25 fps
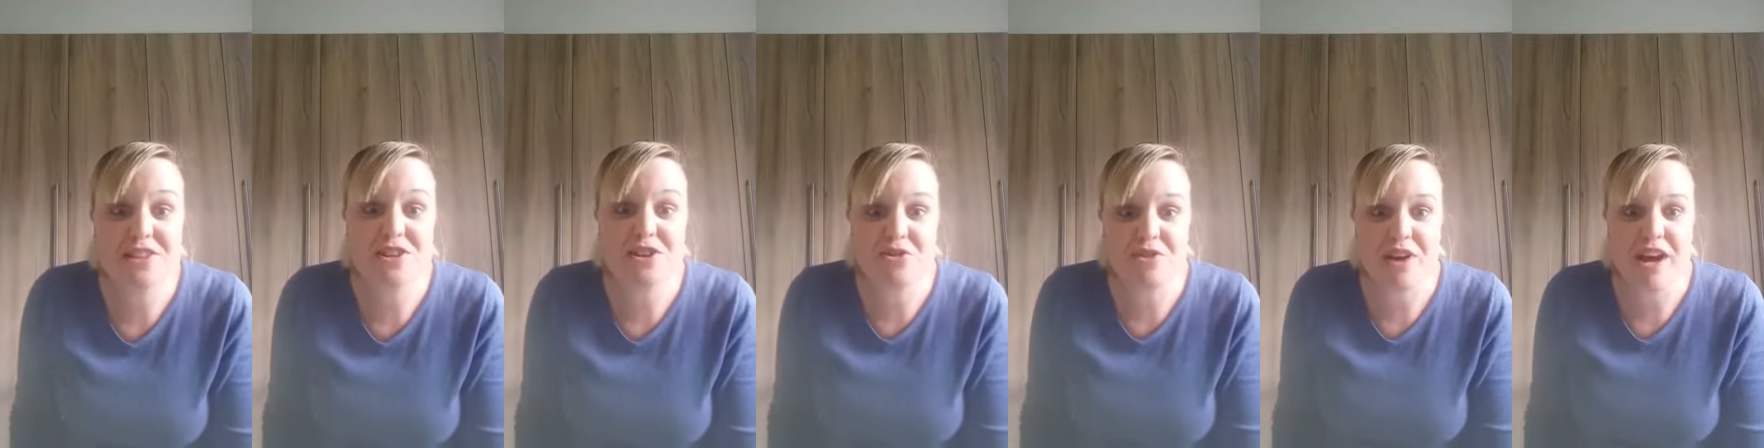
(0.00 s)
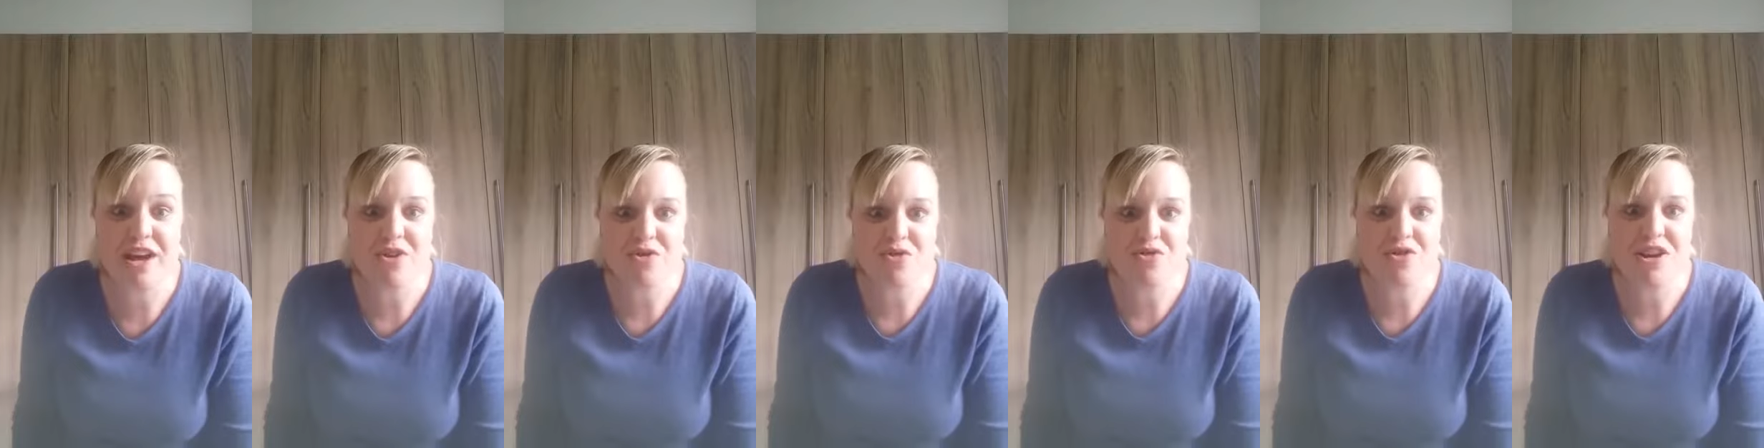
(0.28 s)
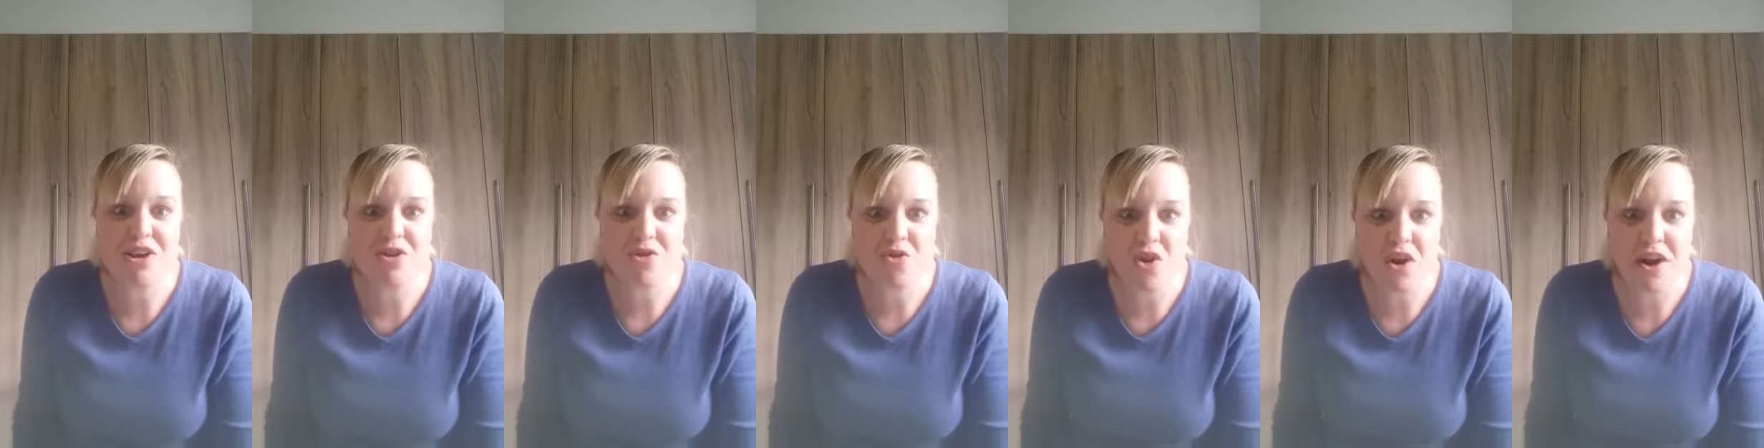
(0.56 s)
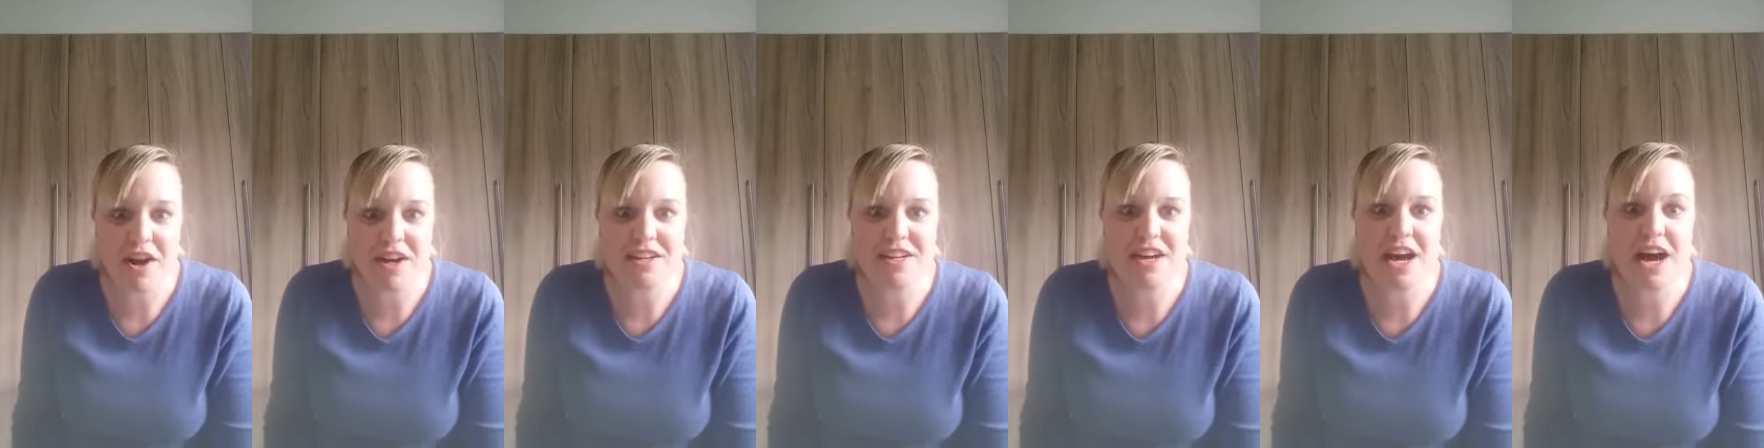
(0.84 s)
the great green
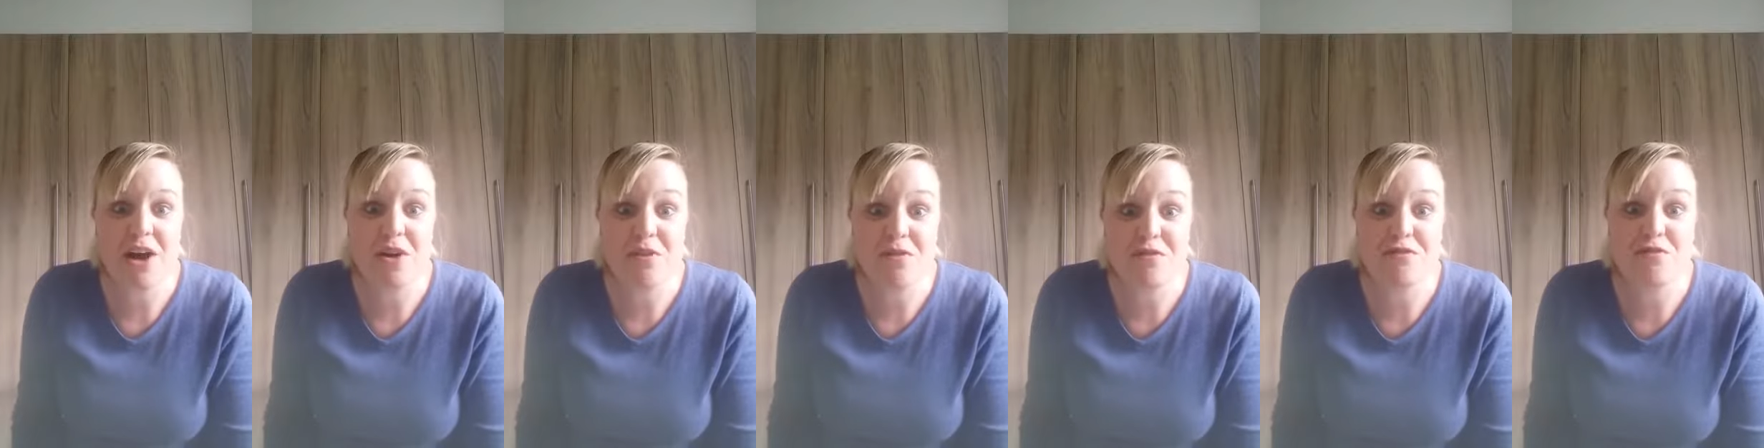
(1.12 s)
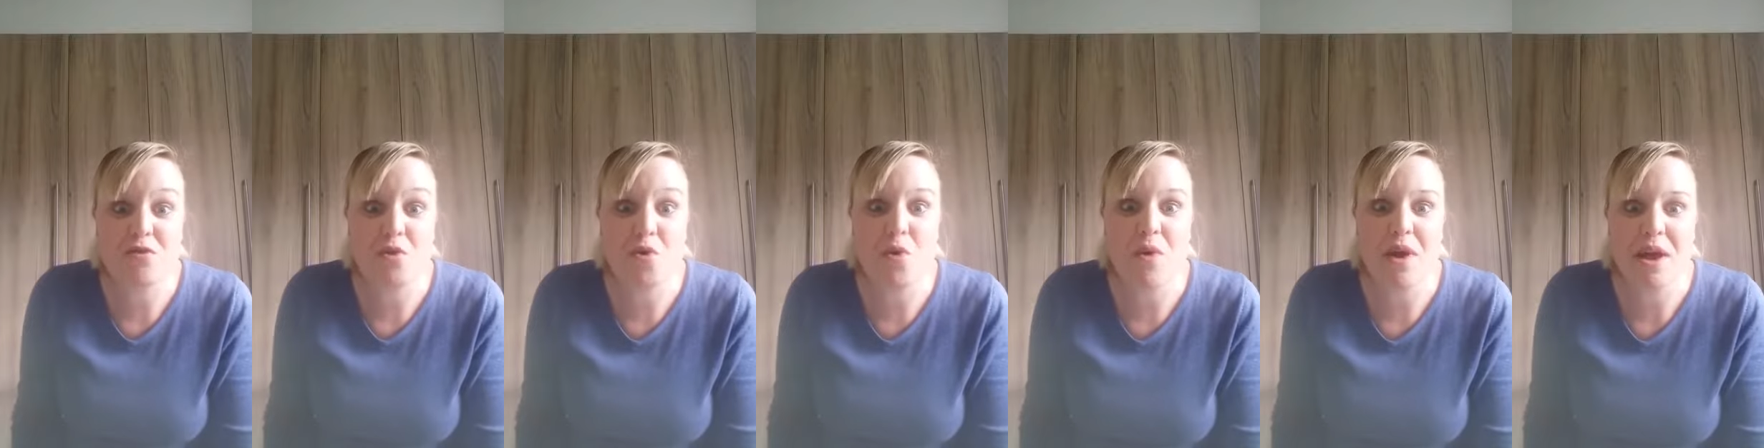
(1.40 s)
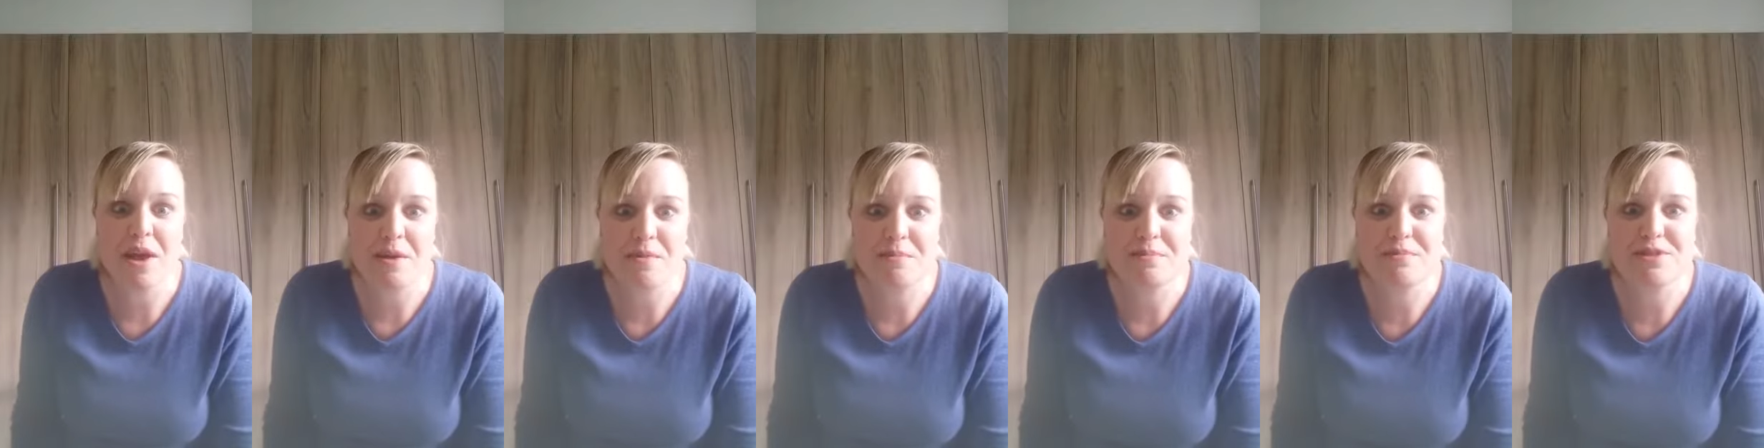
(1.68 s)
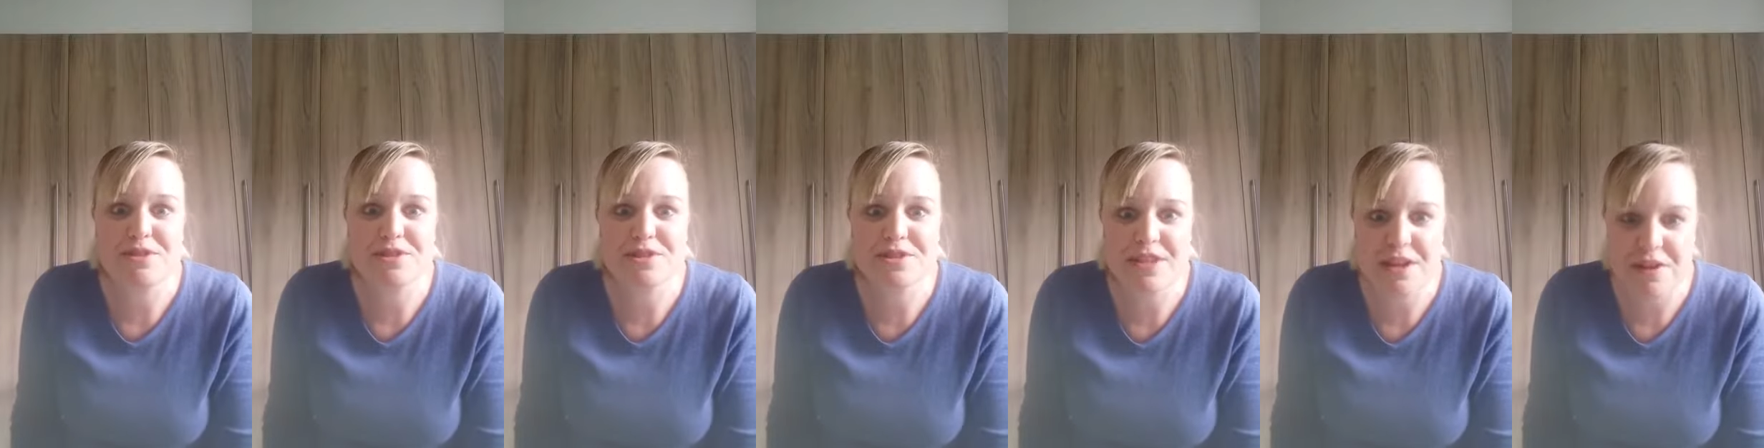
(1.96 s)
crocodile for
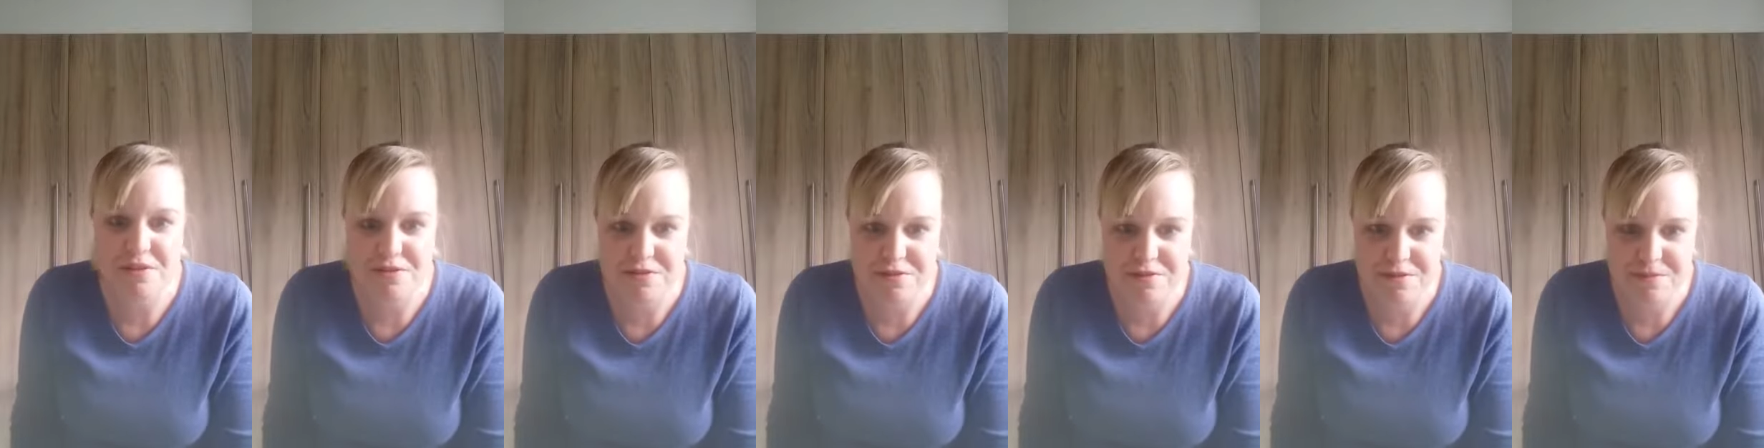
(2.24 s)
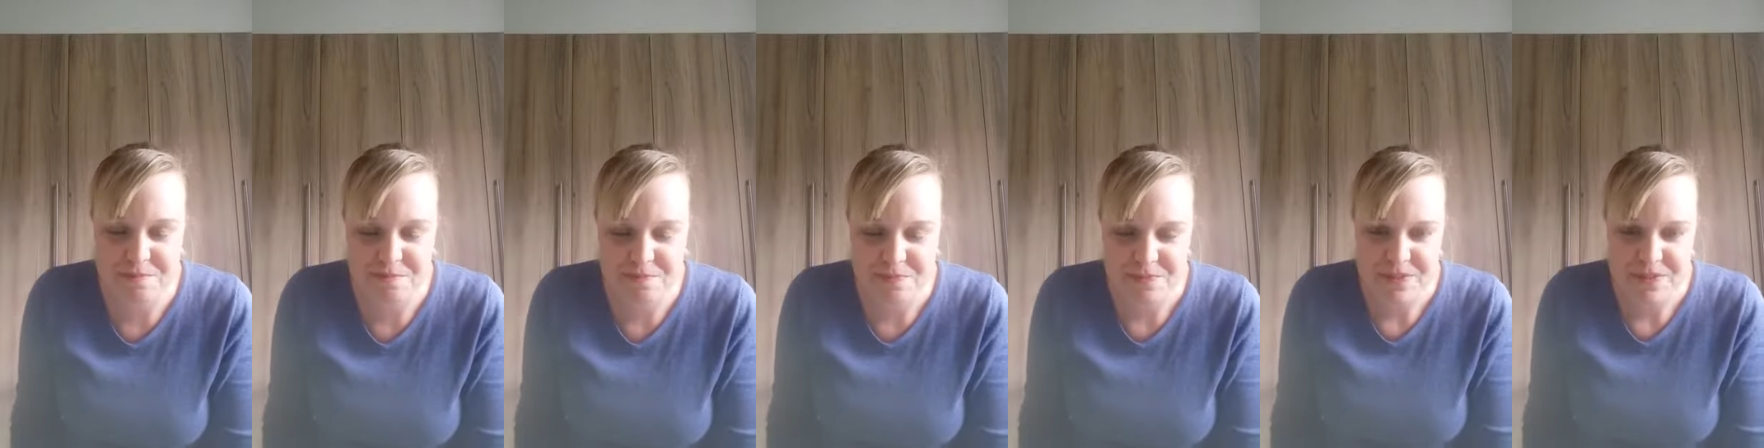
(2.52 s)
himself.